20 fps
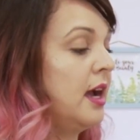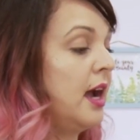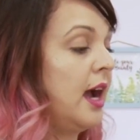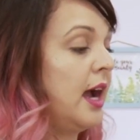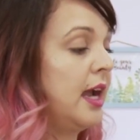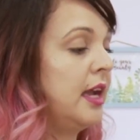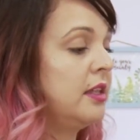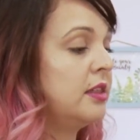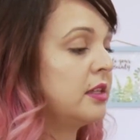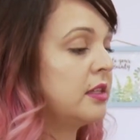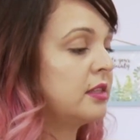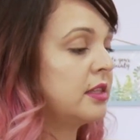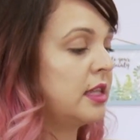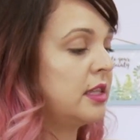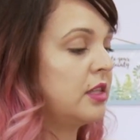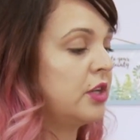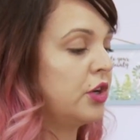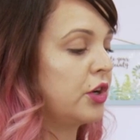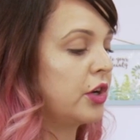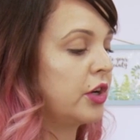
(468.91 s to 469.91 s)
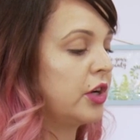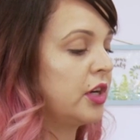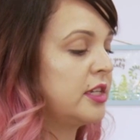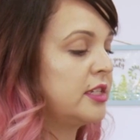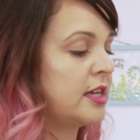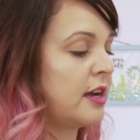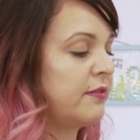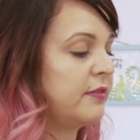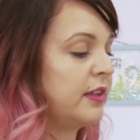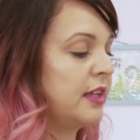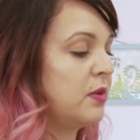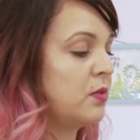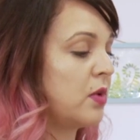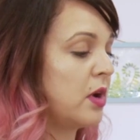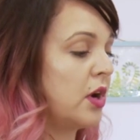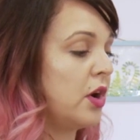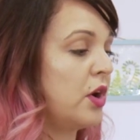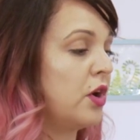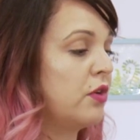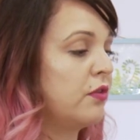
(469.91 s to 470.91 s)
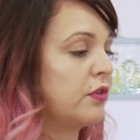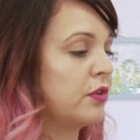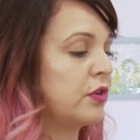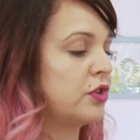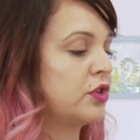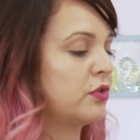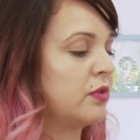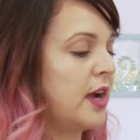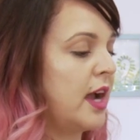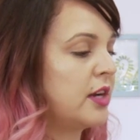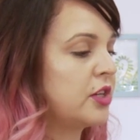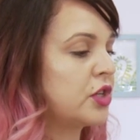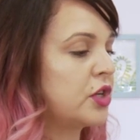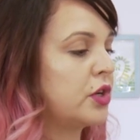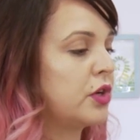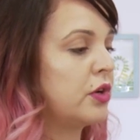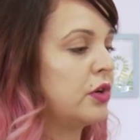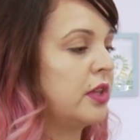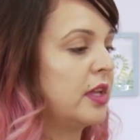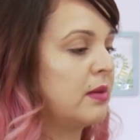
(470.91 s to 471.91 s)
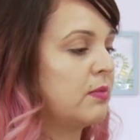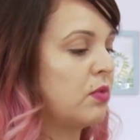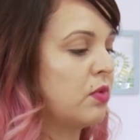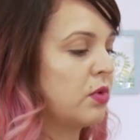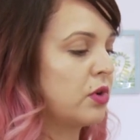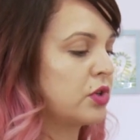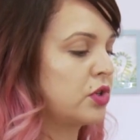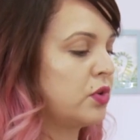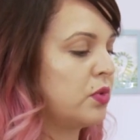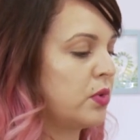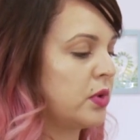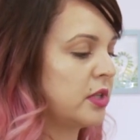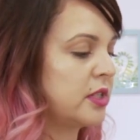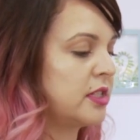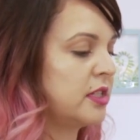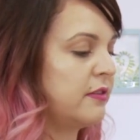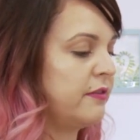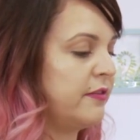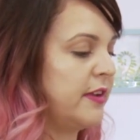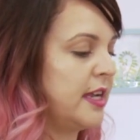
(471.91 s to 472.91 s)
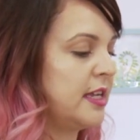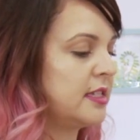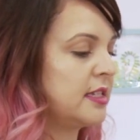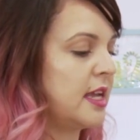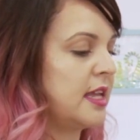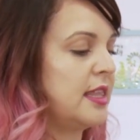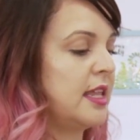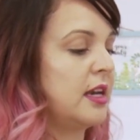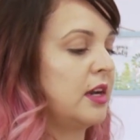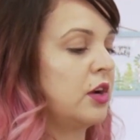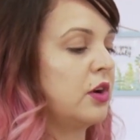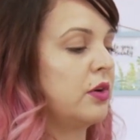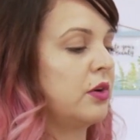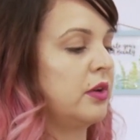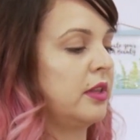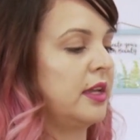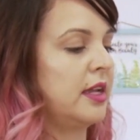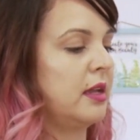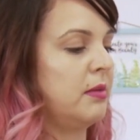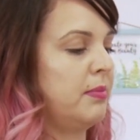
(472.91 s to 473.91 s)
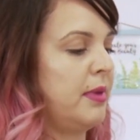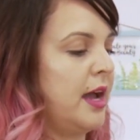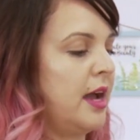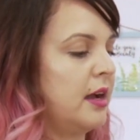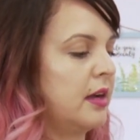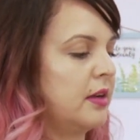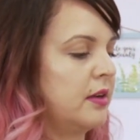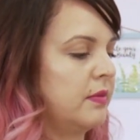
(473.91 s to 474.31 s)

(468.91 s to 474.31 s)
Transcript: height, then you're gonna definitely wanna over direct, curling more towards the face and then curling it back.